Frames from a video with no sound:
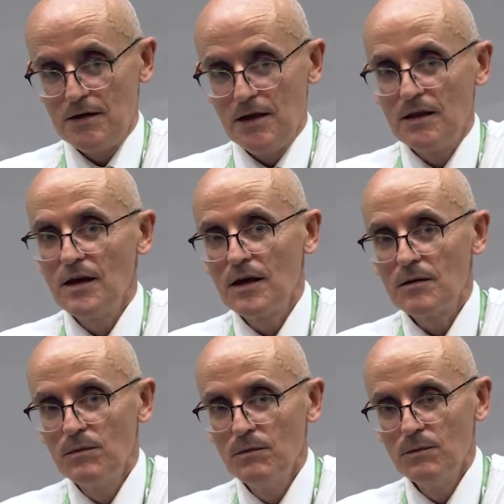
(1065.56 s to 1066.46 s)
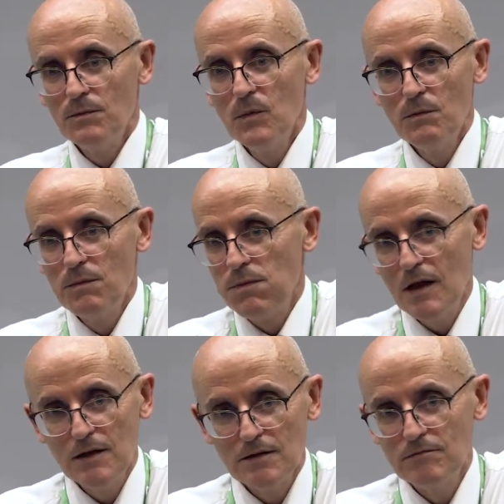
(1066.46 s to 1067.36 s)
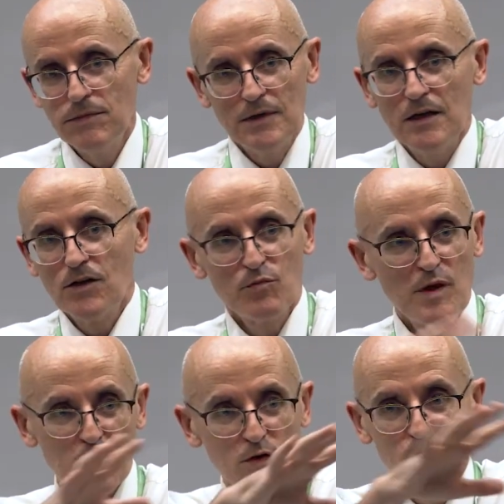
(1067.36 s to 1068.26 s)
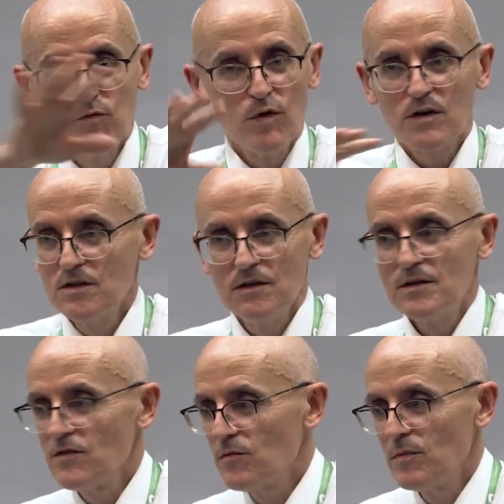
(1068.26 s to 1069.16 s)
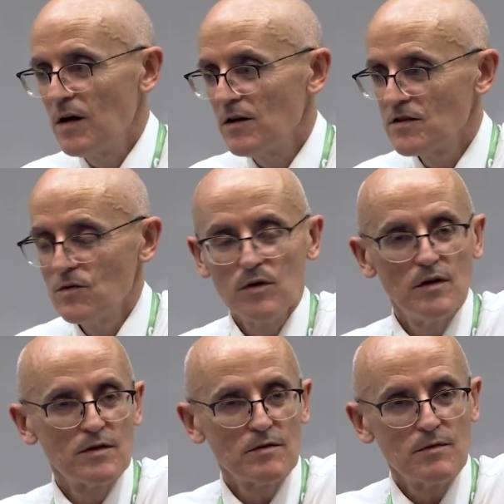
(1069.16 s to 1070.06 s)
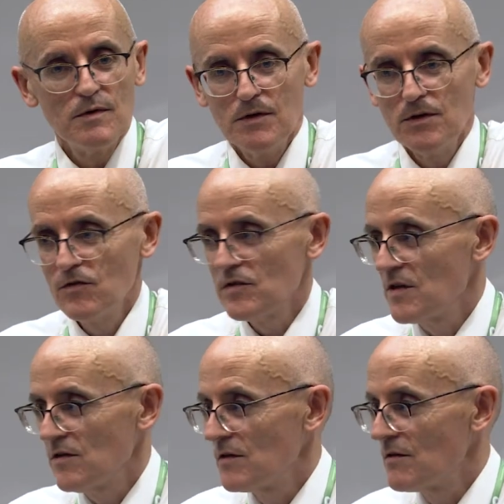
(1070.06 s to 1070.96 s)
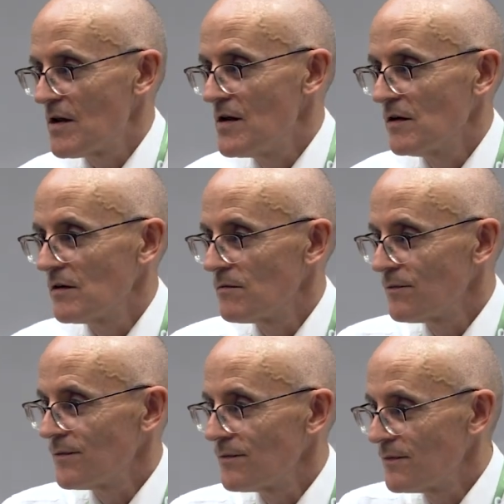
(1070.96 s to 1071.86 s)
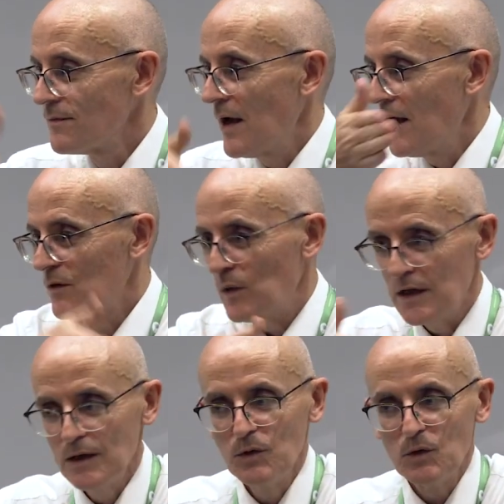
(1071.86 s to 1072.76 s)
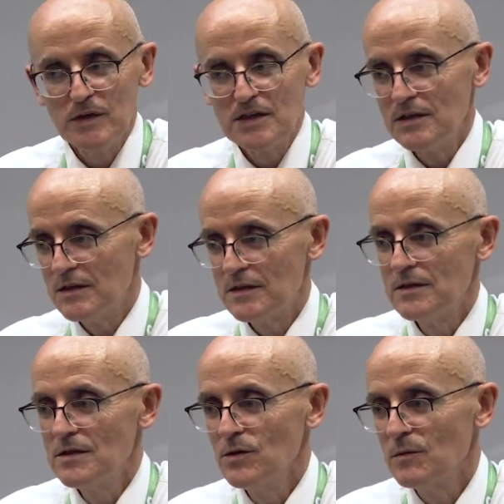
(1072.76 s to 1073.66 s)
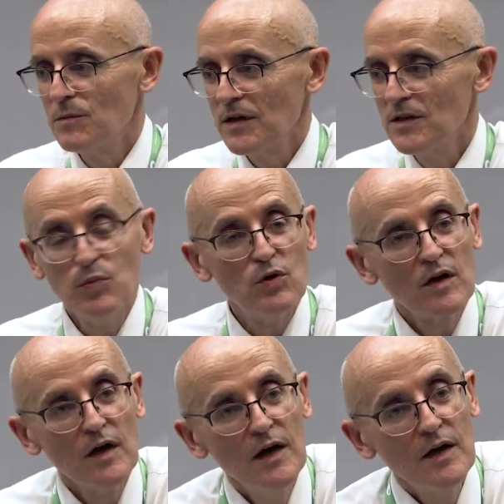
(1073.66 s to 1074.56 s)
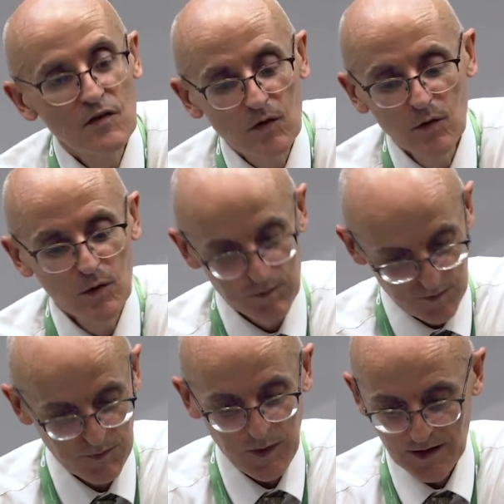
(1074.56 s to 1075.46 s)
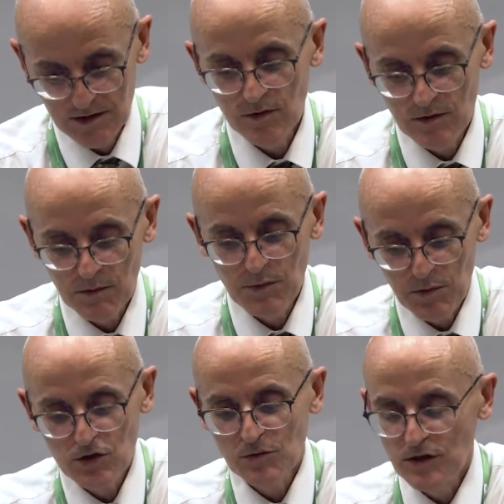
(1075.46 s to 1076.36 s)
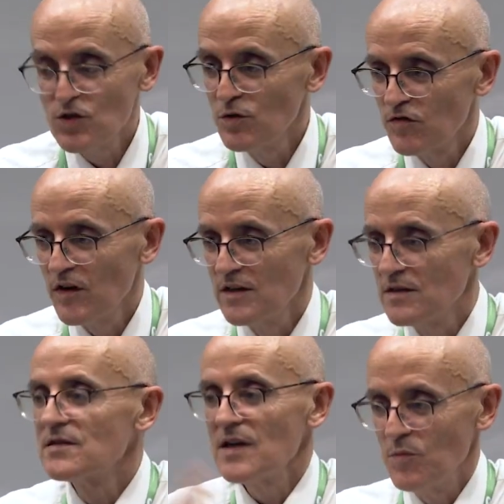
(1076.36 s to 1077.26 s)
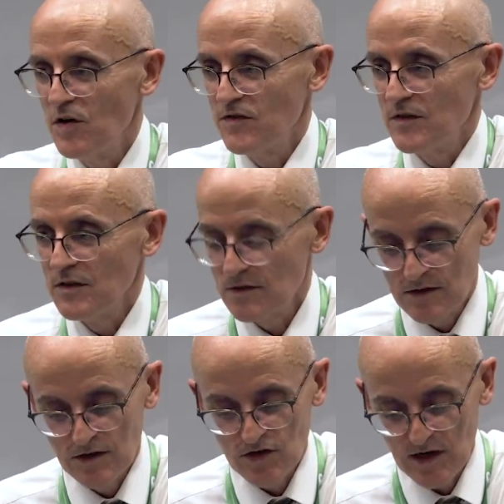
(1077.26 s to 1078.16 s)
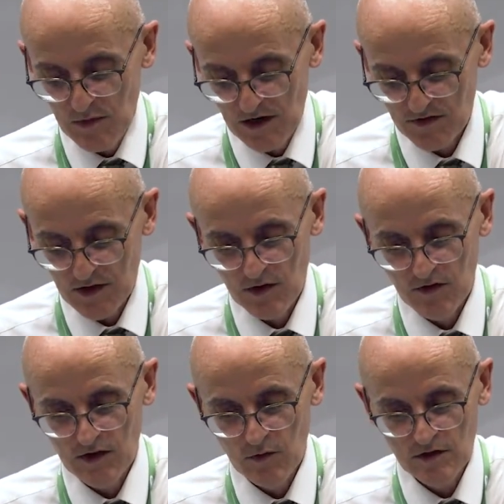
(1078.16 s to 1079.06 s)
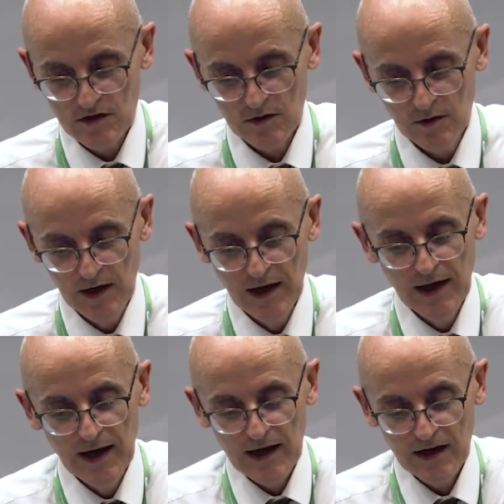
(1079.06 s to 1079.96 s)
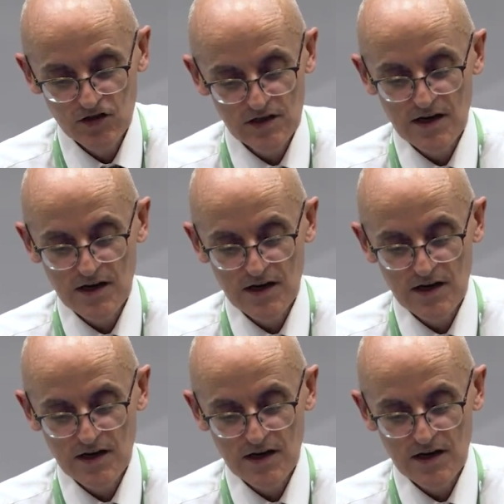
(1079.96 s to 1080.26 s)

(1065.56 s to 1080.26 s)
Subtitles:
think a lot of people who've worked in different parts of the world, none of us have a clear pathway. We didn't do it by the book. So I don't think people should be too afraid to step off the treadmill if they want to. I'll just